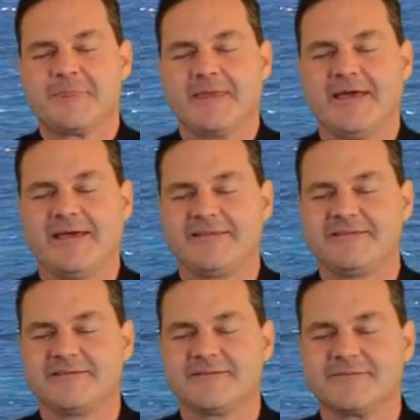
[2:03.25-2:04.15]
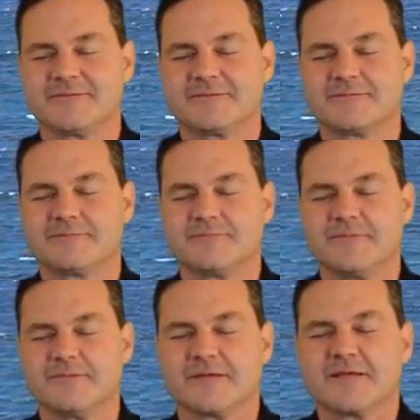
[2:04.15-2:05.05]
and
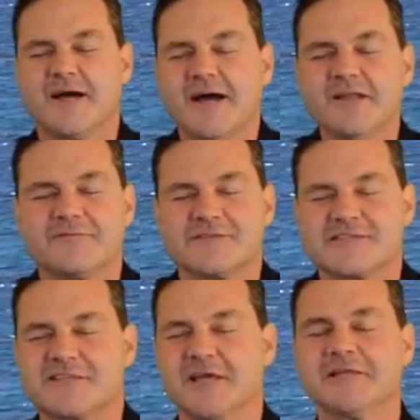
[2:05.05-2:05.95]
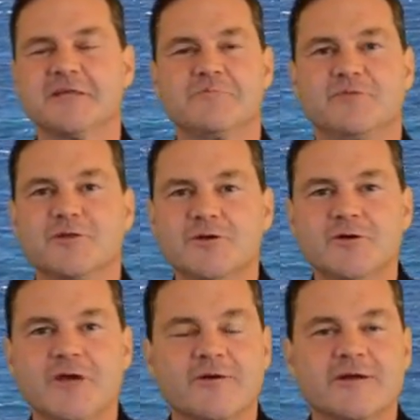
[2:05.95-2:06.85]
kind of slightly
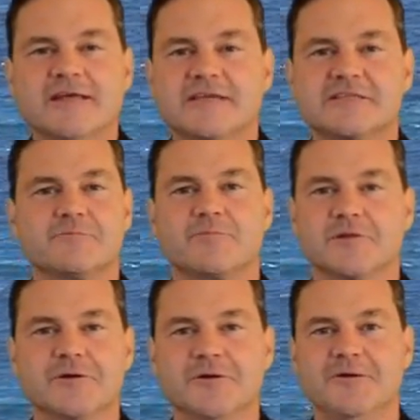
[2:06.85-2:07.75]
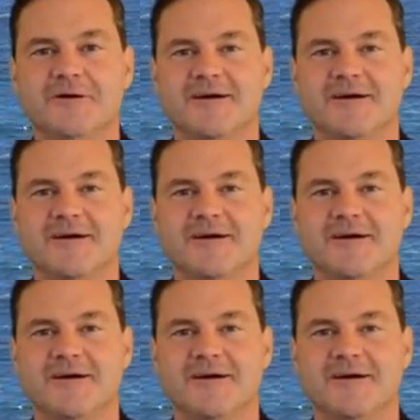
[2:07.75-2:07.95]
blue, iridescent blue.